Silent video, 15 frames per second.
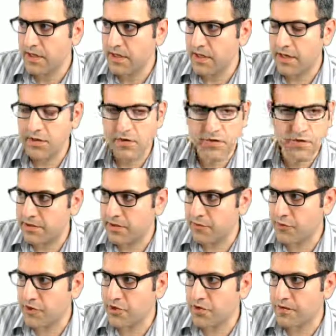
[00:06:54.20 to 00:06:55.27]
and also the
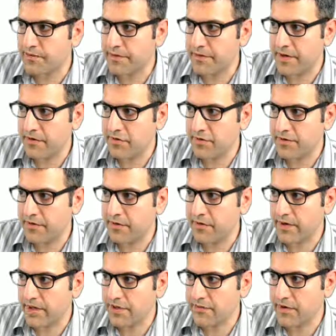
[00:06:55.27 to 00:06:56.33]
bridge of router
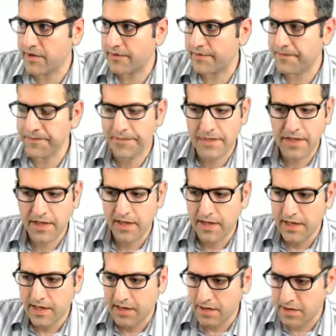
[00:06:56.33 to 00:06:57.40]
4 as well.
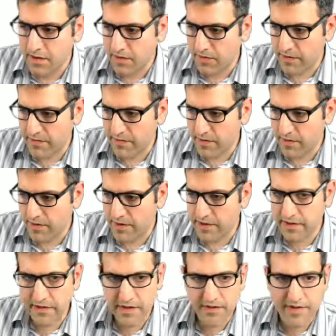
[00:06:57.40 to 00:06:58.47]
So if we look
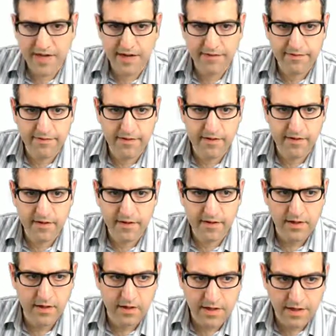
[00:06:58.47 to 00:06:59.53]
here in the graph,
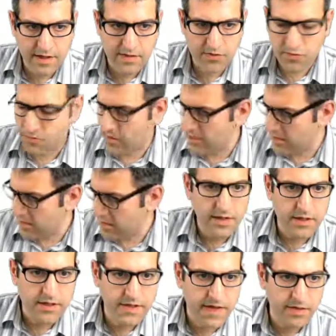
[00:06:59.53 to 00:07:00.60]
router
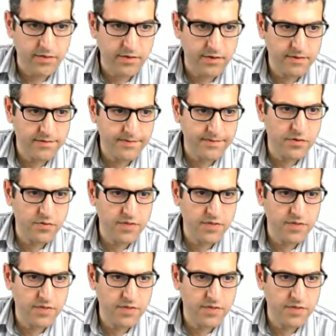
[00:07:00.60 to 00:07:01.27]
1 is able to